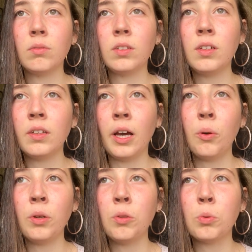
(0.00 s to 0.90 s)
Till
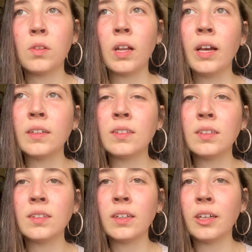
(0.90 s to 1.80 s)
now it was like
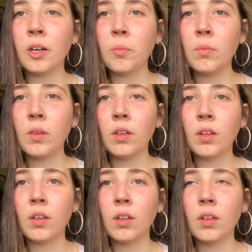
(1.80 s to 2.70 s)
6 a.m.
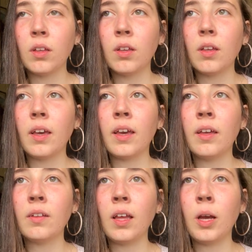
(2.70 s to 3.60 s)

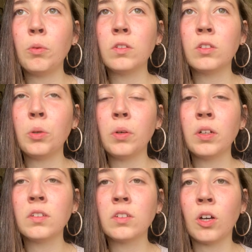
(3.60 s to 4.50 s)
And I was so
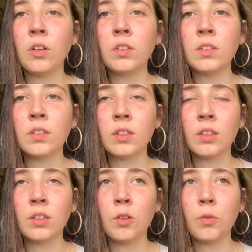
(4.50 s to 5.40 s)

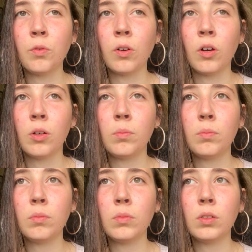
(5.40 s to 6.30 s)
exhausted
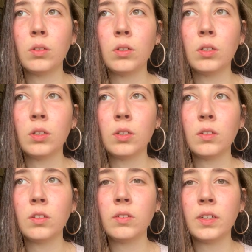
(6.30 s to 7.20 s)
from
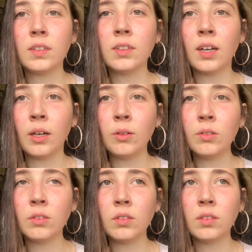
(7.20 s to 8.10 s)
stressing
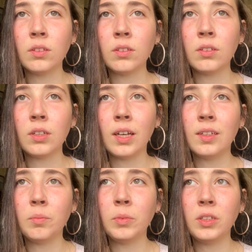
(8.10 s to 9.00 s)
out
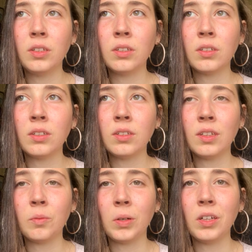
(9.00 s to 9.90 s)
and being in
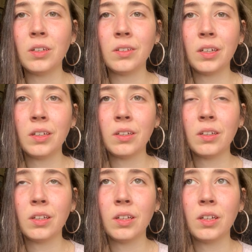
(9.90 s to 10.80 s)
that panic attack
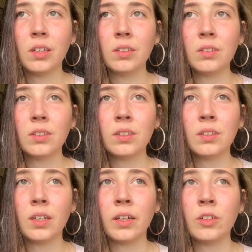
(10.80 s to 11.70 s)
that
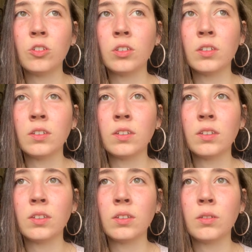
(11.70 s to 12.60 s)
I just
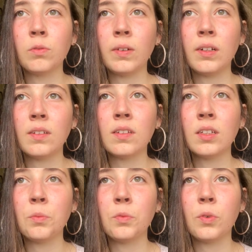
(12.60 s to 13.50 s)
fell
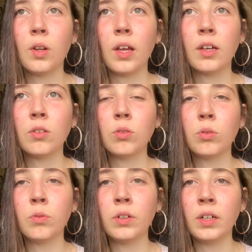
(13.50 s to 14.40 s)
asleep for like
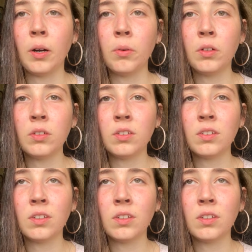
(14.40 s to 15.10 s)
two three hours